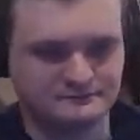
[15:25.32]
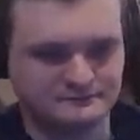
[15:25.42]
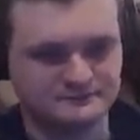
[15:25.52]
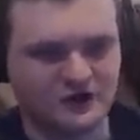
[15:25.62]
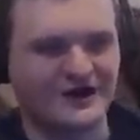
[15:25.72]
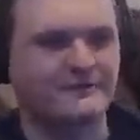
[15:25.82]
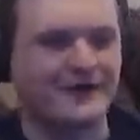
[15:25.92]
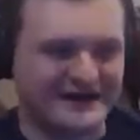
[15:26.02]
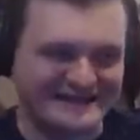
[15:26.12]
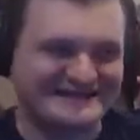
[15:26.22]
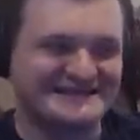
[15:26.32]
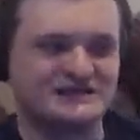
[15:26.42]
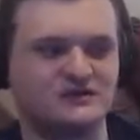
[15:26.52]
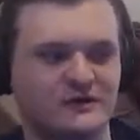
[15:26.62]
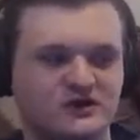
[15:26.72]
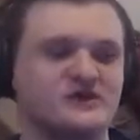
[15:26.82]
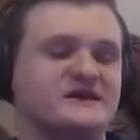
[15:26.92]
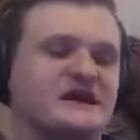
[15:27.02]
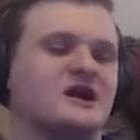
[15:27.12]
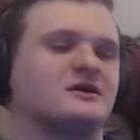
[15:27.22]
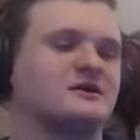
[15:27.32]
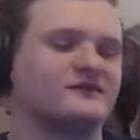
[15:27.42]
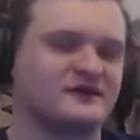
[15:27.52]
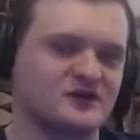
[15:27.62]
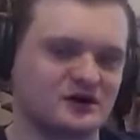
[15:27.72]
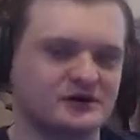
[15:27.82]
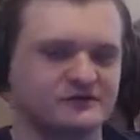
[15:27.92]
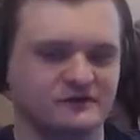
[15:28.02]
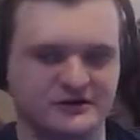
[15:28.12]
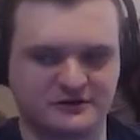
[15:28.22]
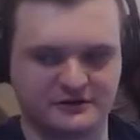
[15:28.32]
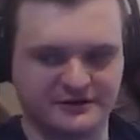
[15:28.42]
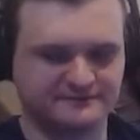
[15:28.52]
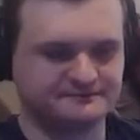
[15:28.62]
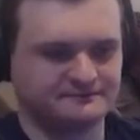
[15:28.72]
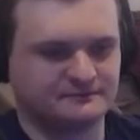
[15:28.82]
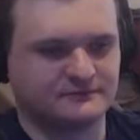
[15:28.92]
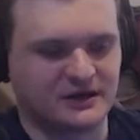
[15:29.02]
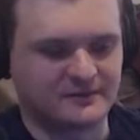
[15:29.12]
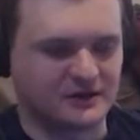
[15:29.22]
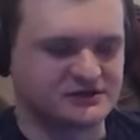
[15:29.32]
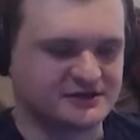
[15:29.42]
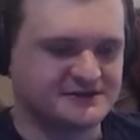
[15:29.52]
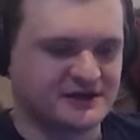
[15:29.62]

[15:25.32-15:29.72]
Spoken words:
Ground pound is Z when you're in the air, if I have not gone over that already. I apologize.